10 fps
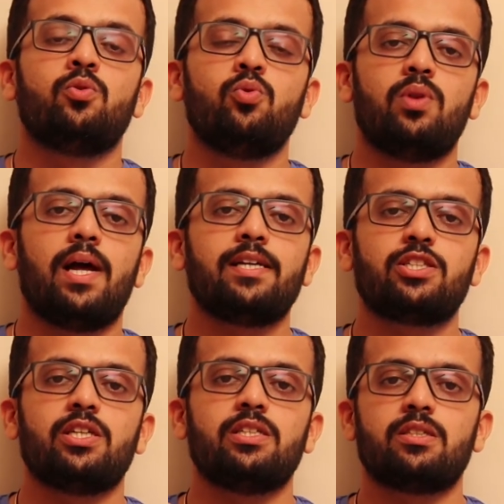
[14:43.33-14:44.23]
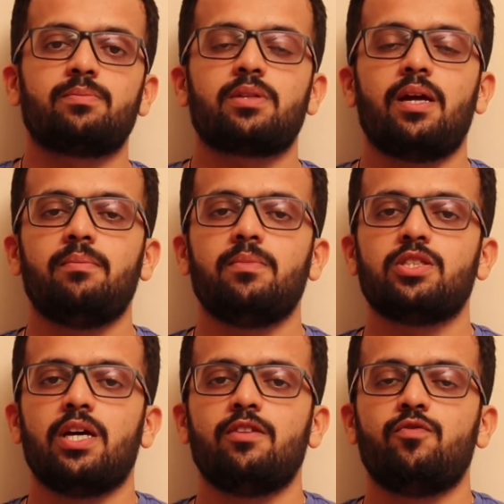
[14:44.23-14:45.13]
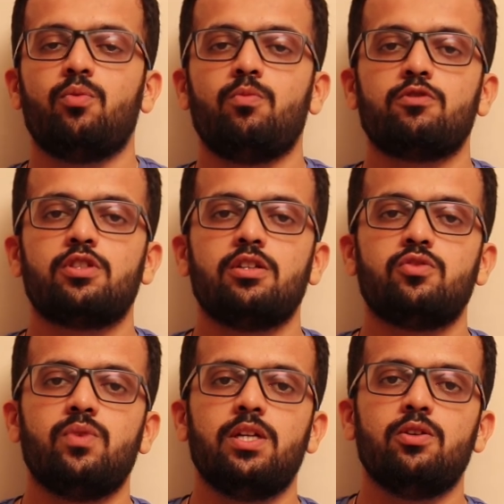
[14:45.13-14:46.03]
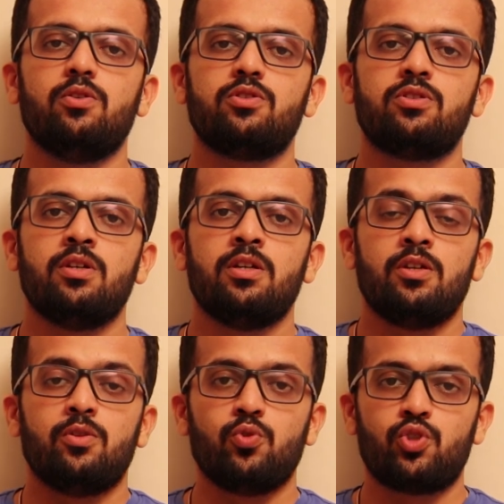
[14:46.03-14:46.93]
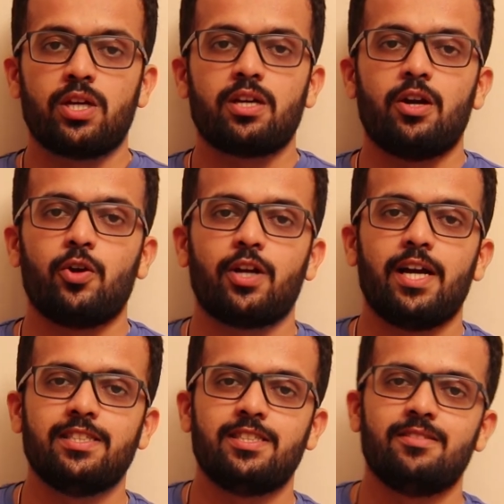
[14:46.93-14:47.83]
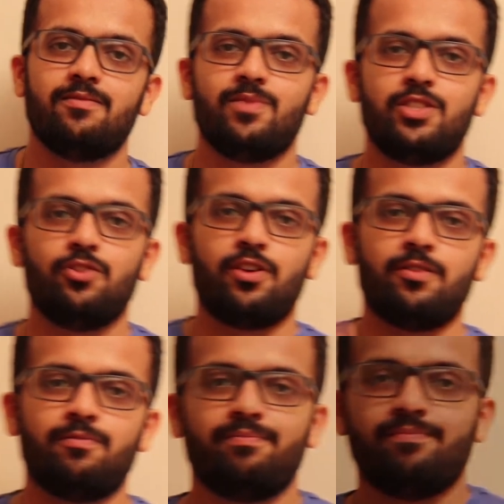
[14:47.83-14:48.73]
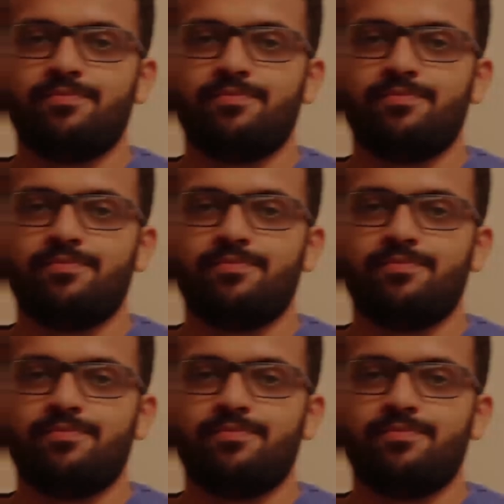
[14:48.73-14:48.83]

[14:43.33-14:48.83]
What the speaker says: Do like, share, subscribe my channel for more such videos. Do stick around, guys. See you around.